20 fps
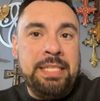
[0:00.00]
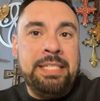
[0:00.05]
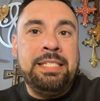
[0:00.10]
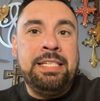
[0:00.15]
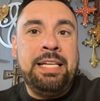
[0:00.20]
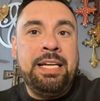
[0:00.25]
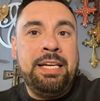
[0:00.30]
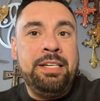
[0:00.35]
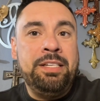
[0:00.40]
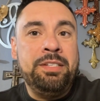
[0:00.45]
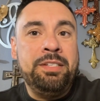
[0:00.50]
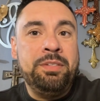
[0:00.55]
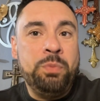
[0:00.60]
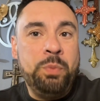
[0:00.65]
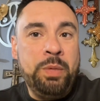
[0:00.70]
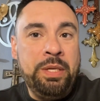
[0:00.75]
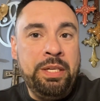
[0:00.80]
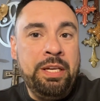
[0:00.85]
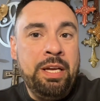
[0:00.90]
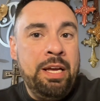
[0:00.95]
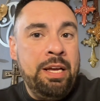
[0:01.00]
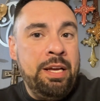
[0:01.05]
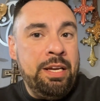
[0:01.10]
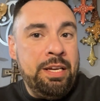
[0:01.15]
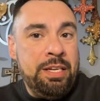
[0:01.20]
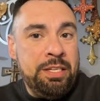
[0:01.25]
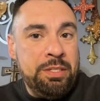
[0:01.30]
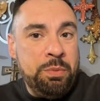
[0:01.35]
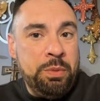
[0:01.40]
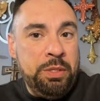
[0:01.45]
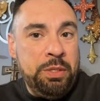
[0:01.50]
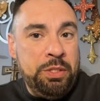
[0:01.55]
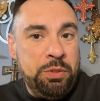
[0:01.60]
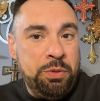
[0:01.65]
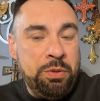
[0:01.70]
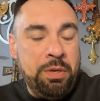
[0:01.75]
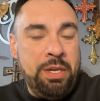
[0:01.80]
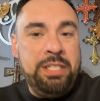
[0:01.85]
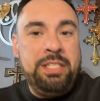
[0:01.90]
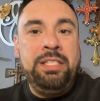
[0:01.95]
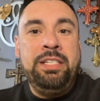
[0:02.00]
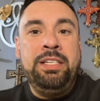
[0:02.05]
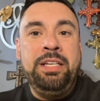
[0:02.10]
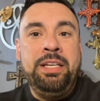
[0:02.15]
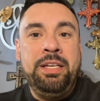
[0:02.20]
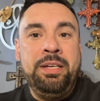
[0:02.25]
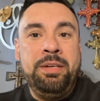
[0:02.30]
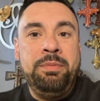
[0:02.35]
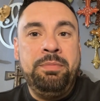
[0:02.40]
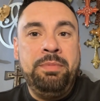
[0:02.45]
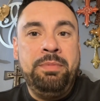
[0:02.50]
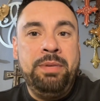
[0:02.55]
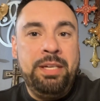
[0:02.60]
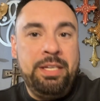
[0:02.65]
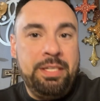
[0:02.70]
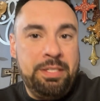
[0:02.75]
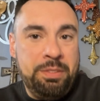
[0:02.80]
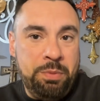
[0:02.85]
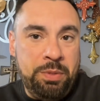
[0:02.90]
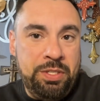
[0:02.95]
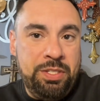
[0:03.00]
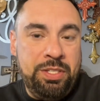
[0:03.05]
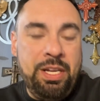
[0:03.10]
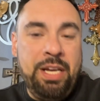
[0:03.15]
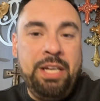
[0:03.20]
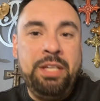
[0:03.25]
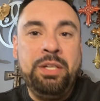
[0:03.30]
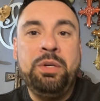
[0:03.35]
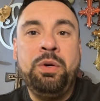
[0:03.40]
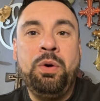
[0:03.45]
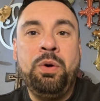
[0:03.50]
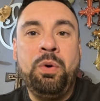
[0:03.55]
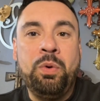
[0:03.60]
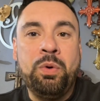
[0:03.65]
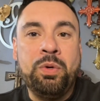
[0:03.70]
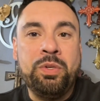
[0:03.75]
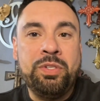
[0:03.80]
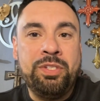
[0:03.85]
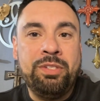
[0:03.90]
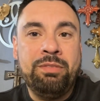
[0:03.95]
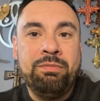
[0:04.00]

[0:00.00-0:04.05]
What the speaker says: that as we trust in Him, as we stay the course,